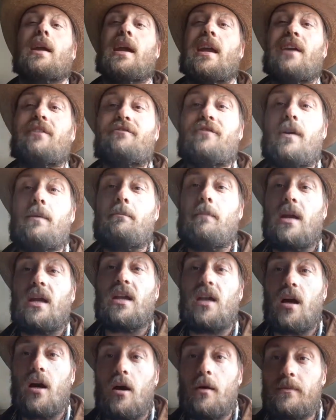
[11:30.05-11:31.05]
if it
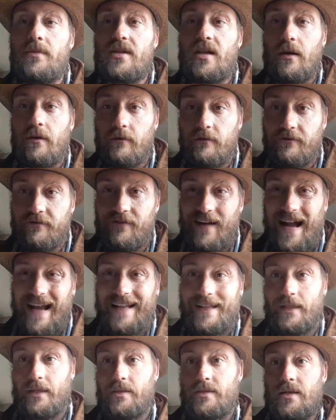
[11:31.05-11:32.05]
becomes
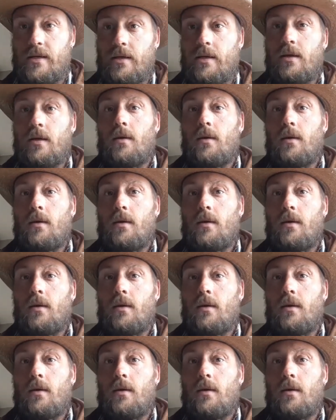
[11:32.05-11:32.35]
violent?